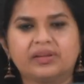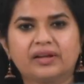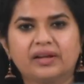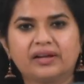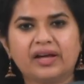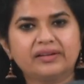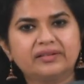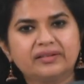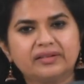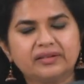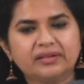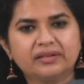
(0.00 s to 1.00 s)
And
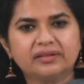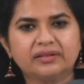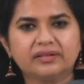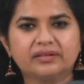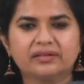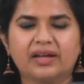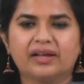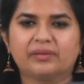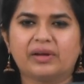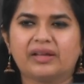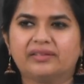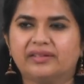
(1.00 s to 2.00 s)
answers
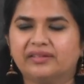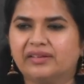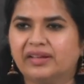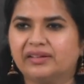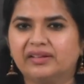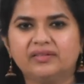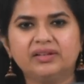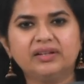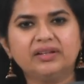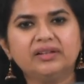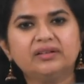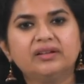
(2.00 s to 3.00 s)
are given
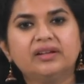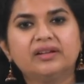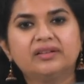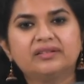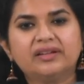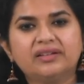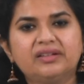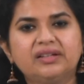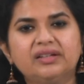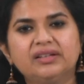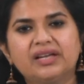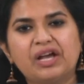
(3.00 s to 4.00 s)
here:
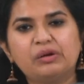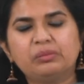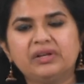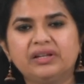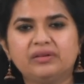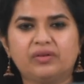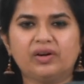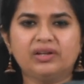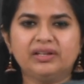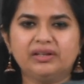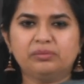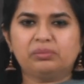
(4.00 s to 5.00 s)
setting, gambling,
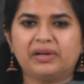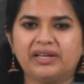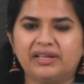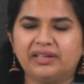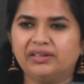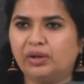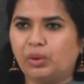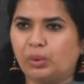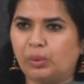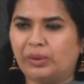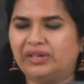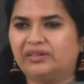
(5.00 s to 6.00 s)
falling, playing,
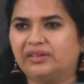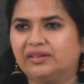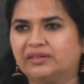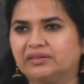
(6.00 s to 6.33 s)
waiting.